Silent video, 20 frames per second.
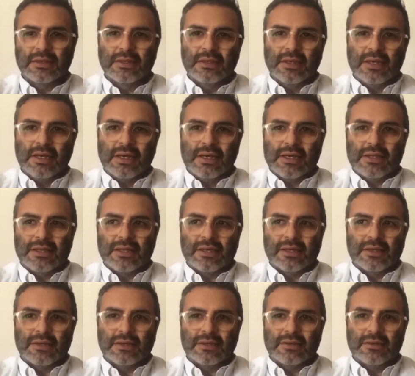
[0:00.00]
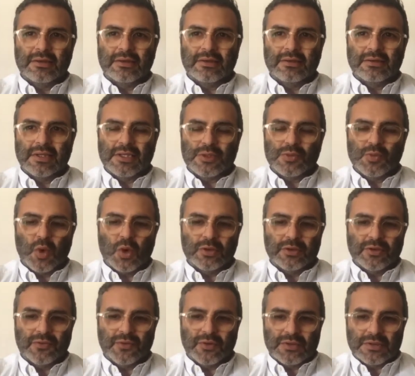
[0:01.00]
I think these small
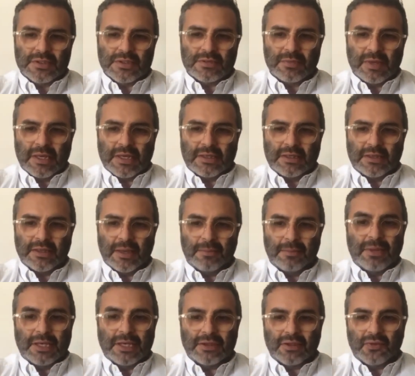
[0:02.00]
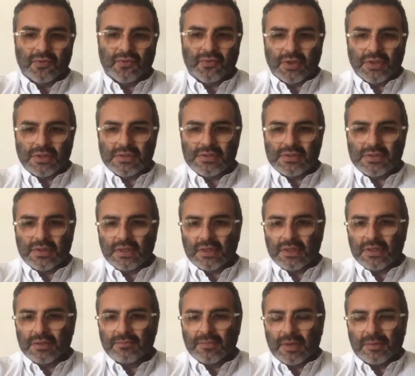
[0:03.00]
differences make a big difference.
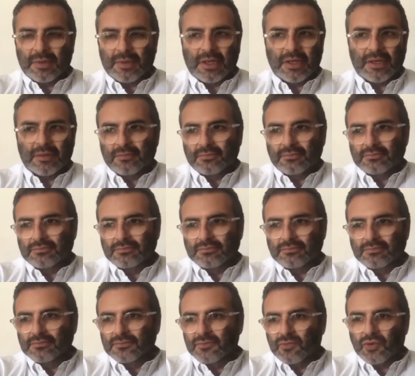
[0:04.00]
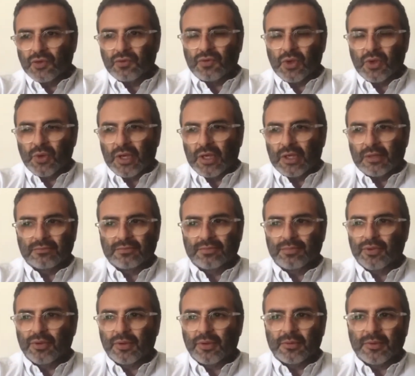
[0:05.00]
I'm reviewing
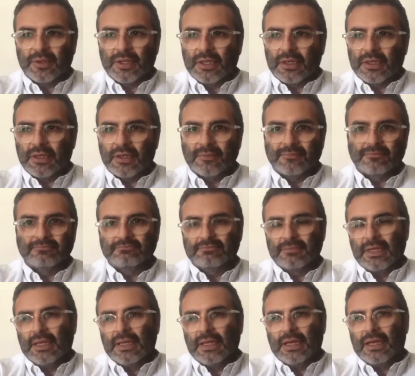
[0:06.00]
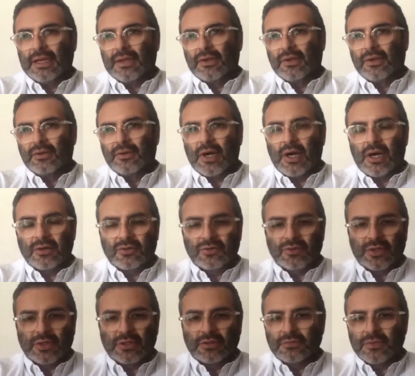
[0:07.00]
probably,
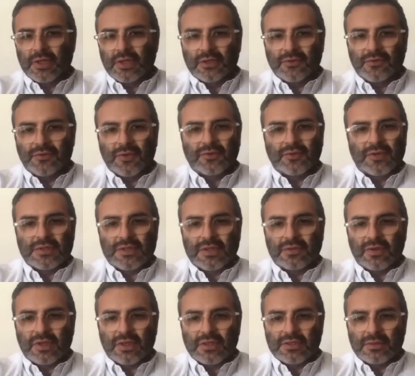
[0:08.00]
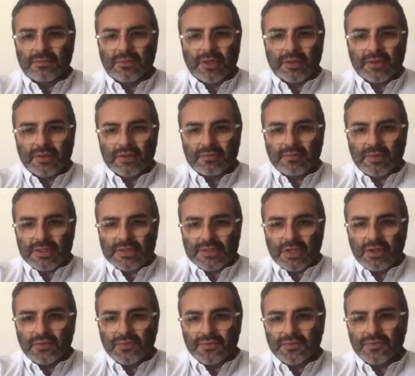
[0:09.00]
100, 150 CVs a month
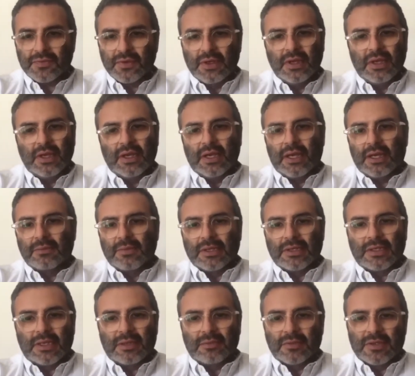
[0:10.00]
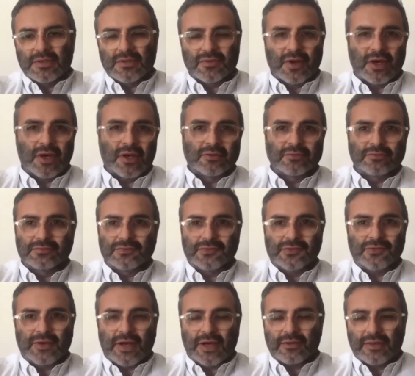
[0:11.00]
myself, and my team does around
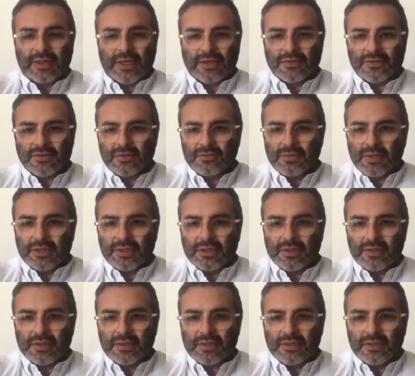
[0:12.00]
5,000 a month.